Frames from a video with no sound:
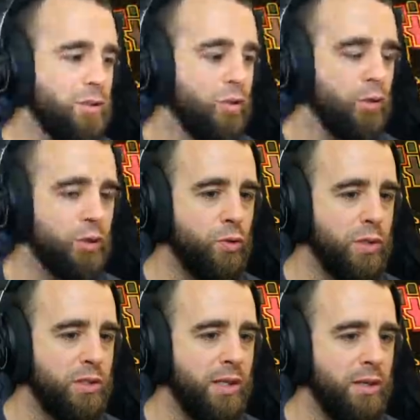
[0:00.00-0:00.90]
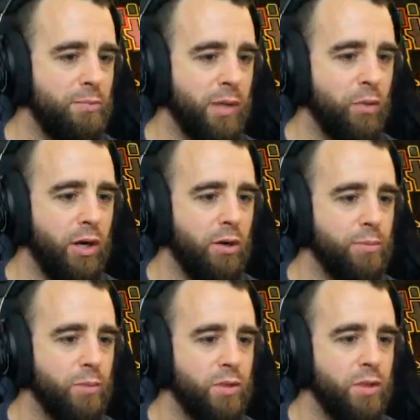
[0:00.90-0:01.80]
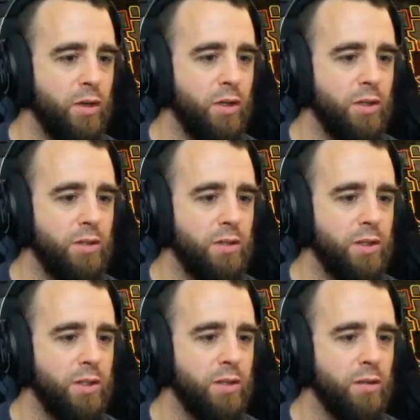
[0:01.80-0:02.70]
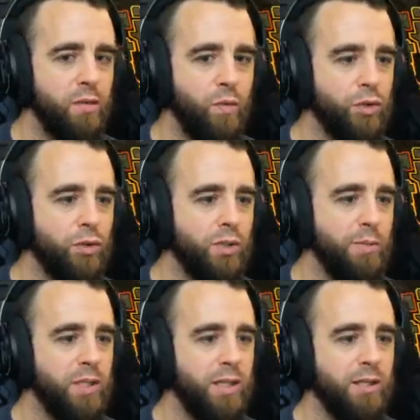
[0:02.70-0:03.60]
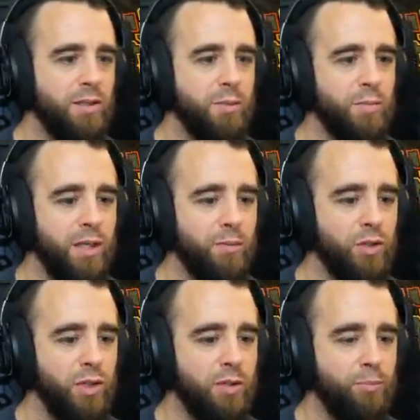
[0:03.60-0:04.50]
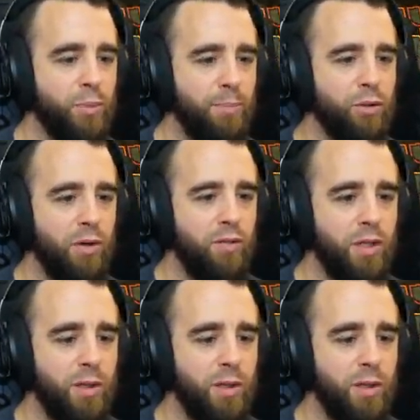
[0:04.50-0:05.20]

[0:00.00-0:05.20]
Torso twist there. My right arm's almost gone. Unfortunately, I'm taking some damage here. Pop UAV.